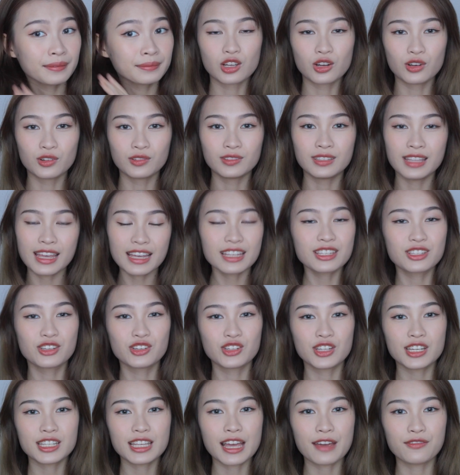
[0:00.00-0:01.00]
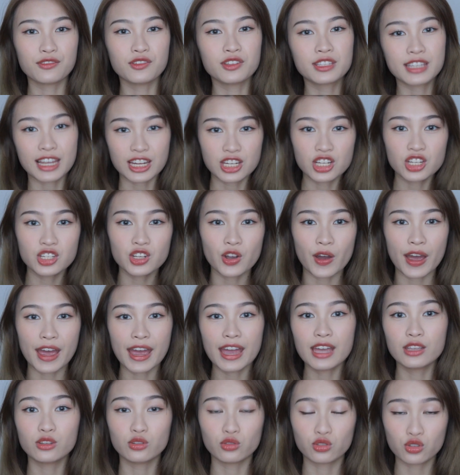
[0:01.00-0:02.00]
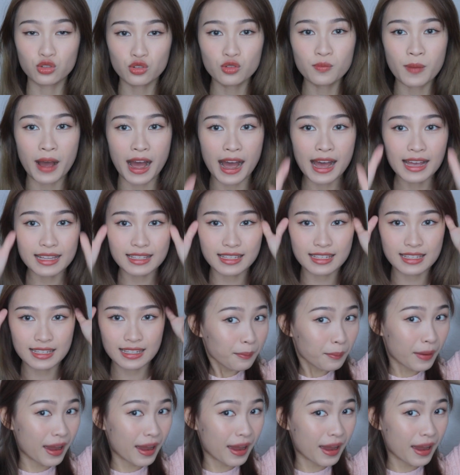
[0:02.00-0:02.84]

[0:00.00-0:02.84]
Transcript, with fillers: So next, you just have to section your hair into two parts.